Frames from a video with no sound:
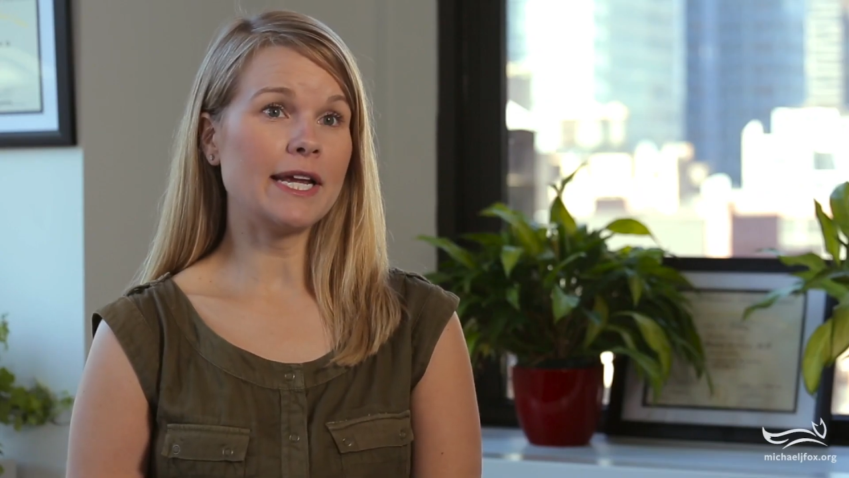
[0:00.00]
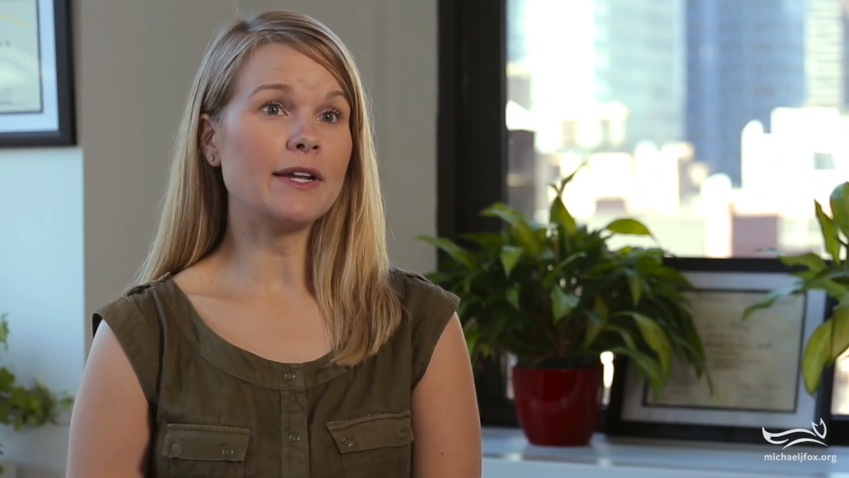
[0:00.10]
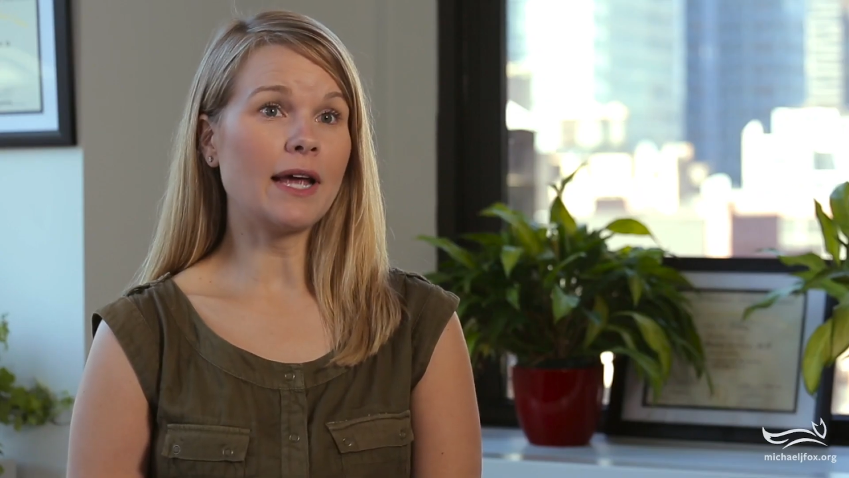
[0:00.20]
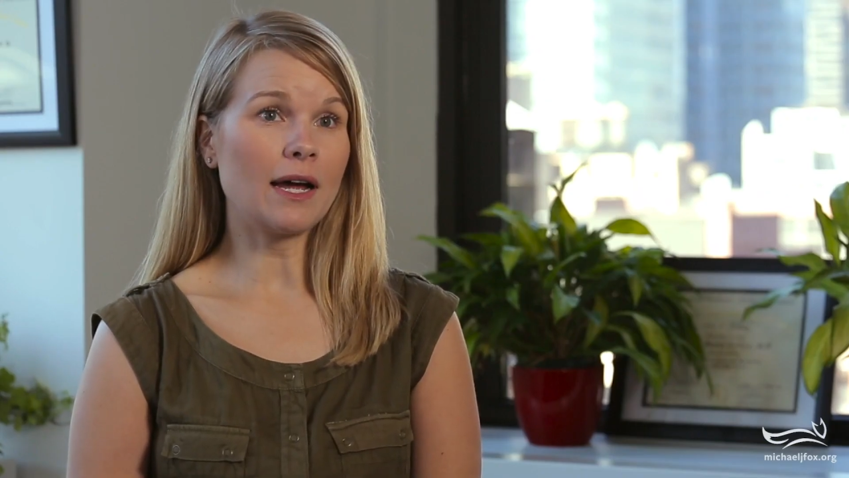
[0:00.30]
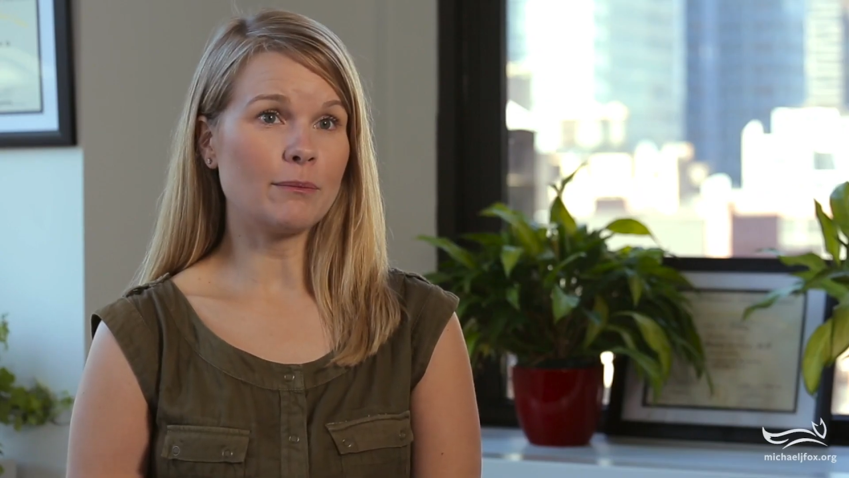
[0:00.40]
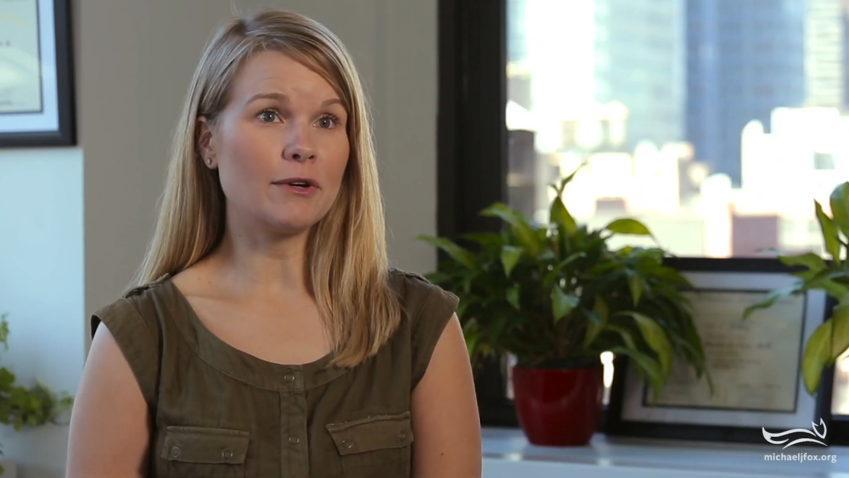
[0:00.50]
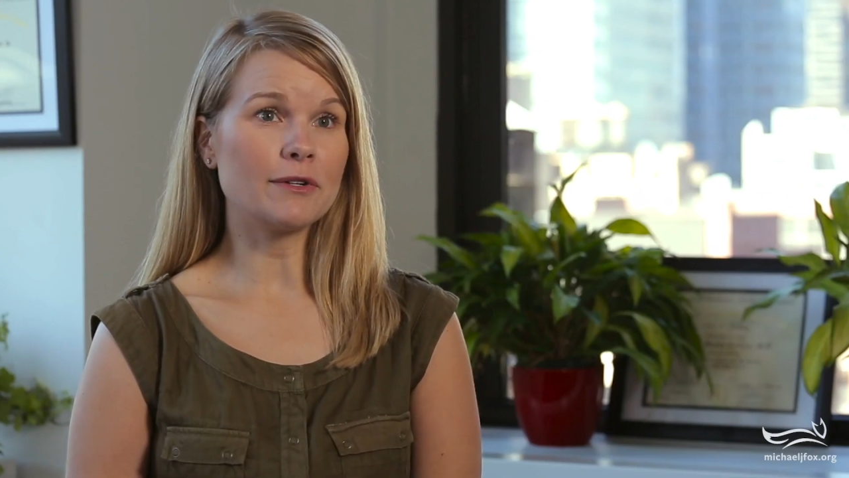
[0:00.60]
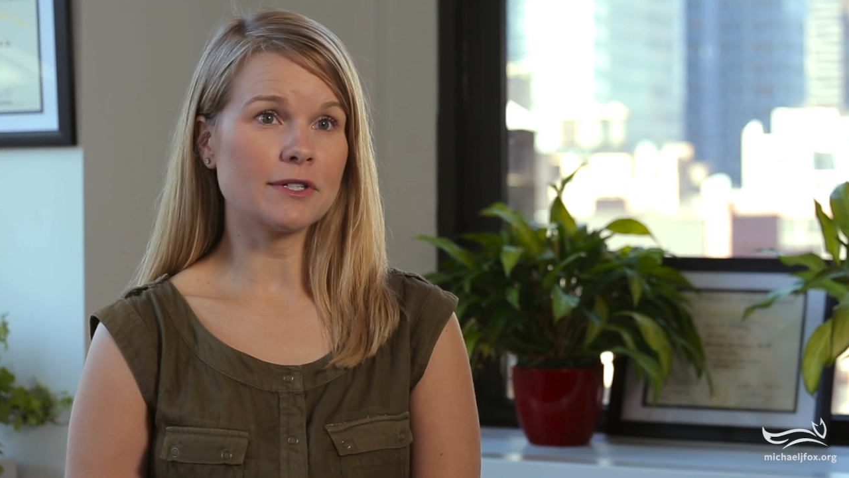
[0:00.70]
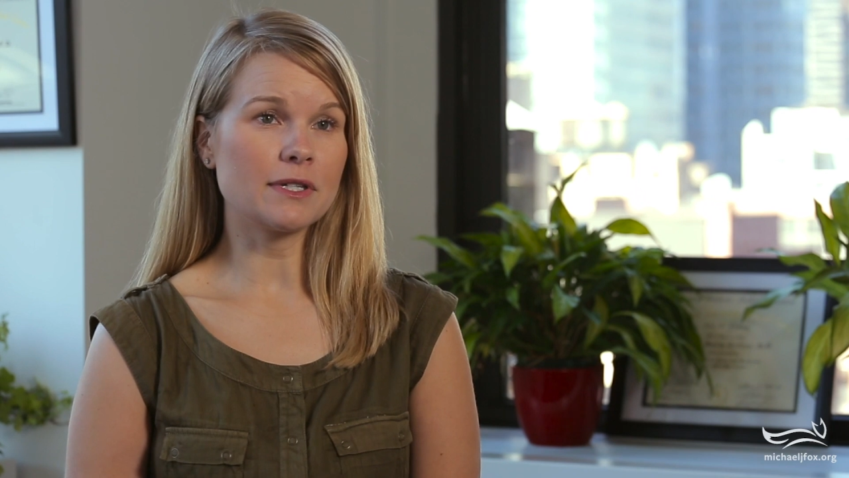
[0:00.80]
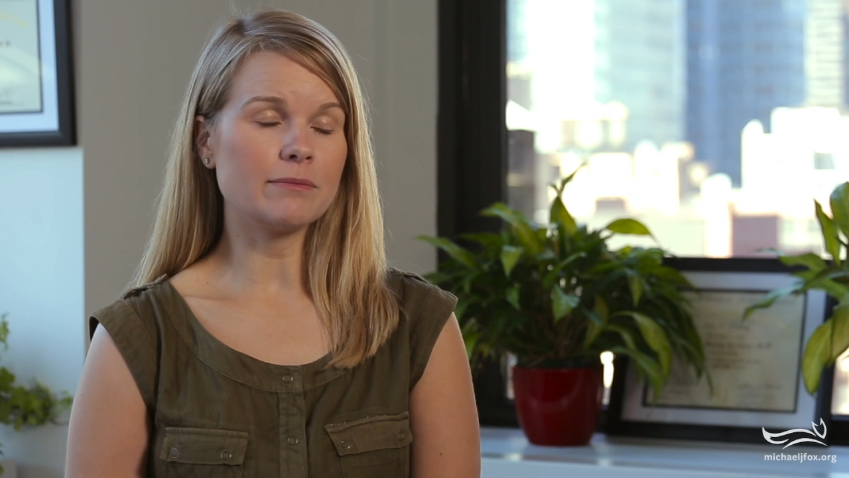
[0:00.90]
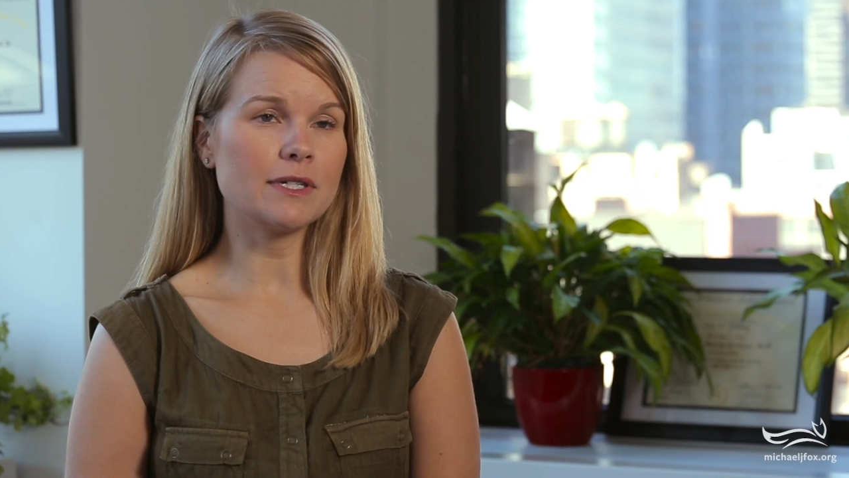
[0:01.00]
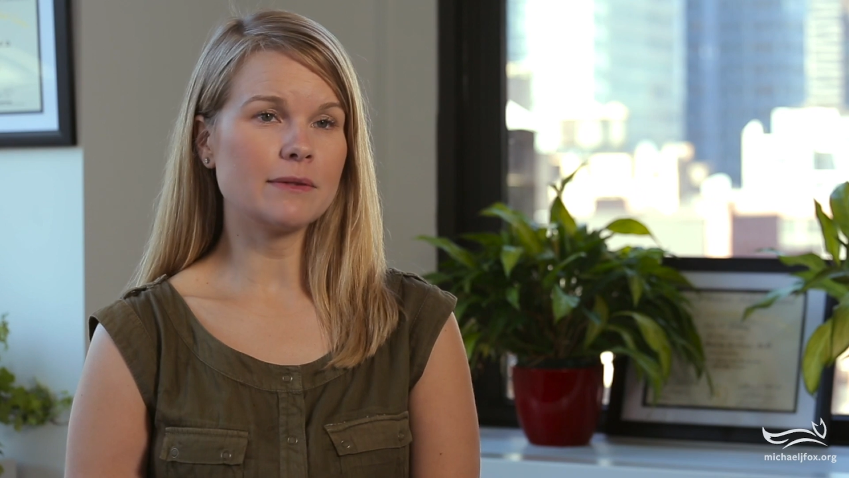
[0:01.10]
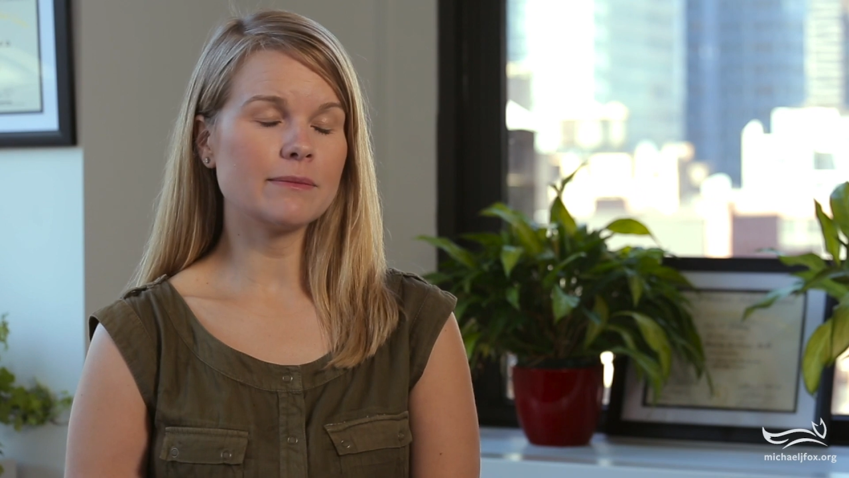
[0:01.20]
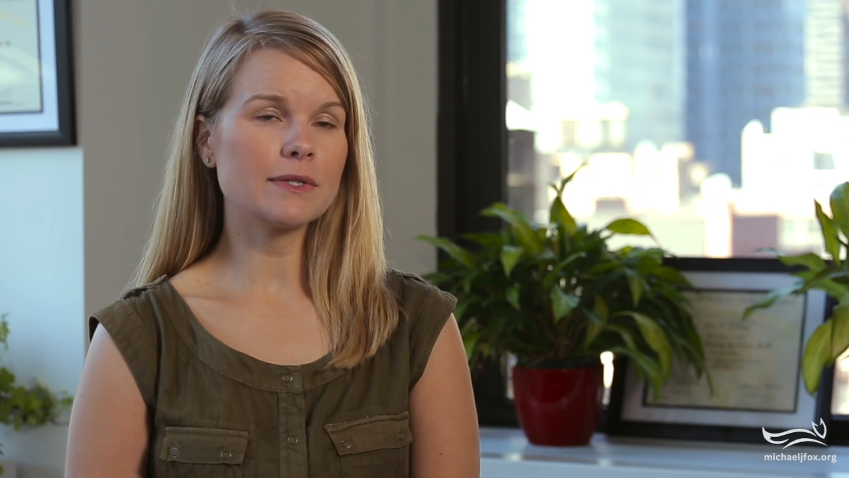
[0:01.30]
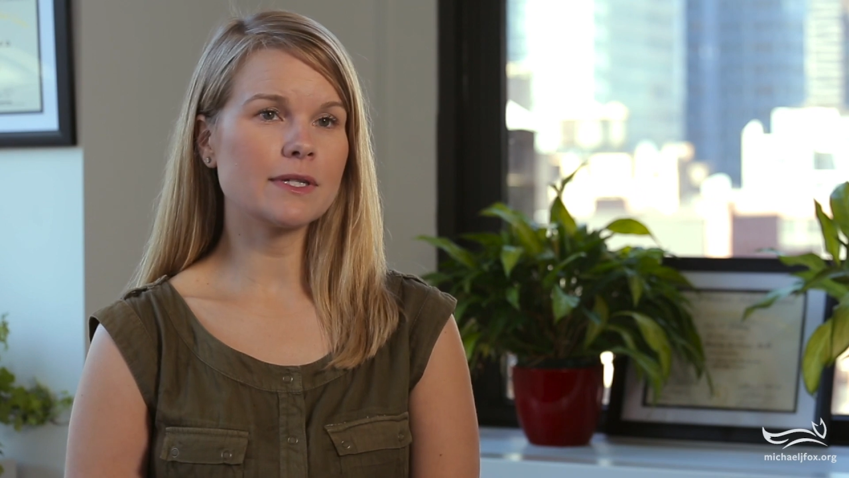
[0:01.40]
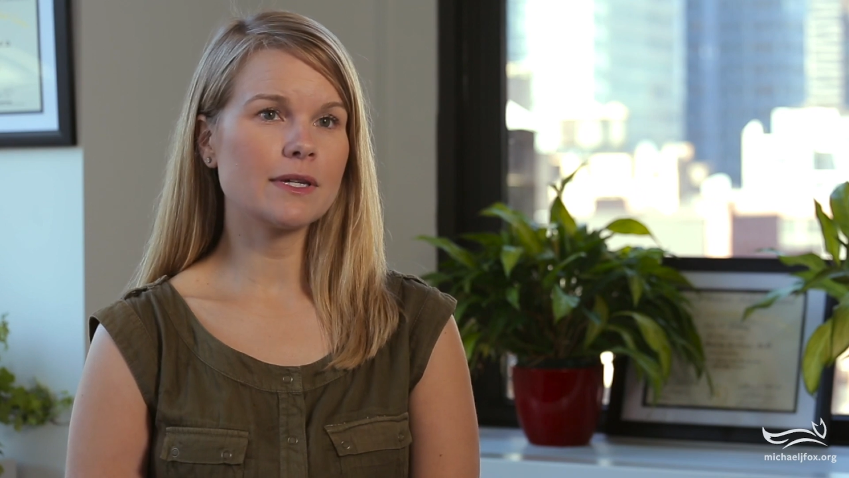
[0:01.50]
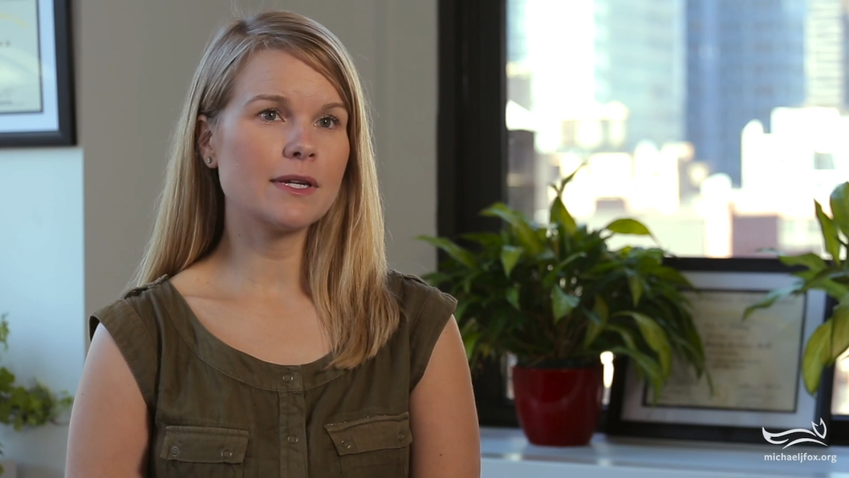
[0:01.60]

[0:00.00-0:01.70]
and non-motor symptoms.